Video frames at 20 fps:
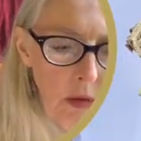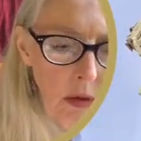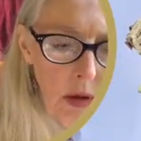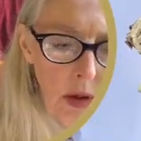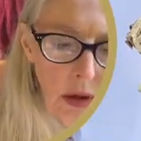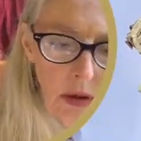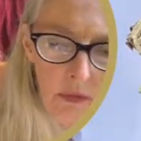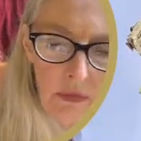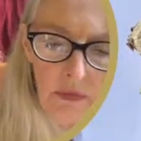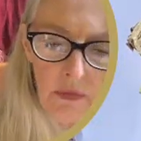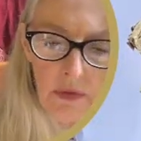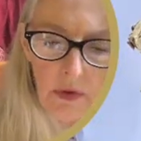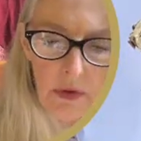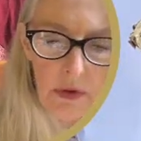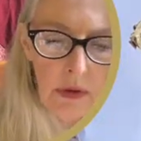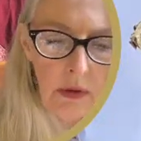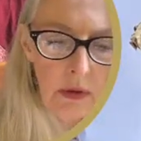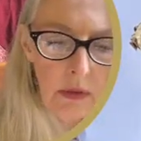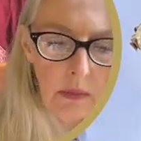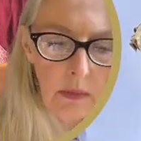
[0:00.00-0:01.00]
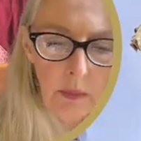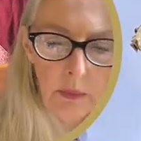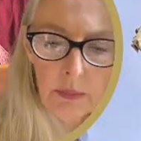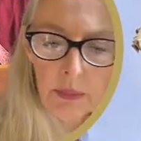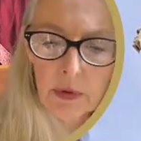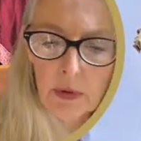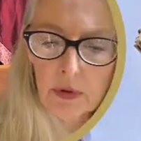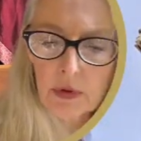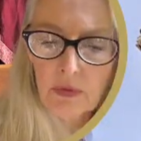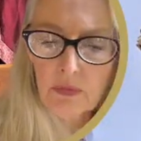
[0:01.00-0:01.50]
all of the
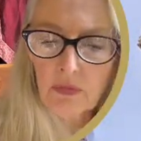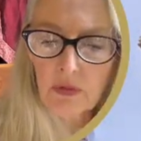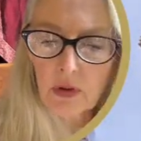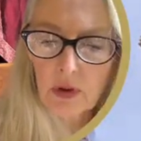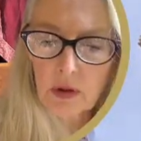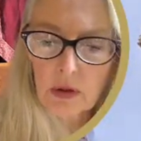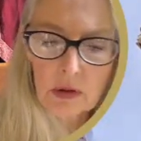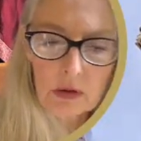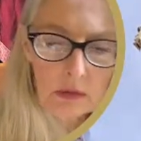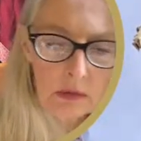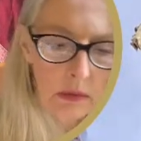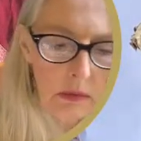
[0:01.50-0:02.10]
beautiful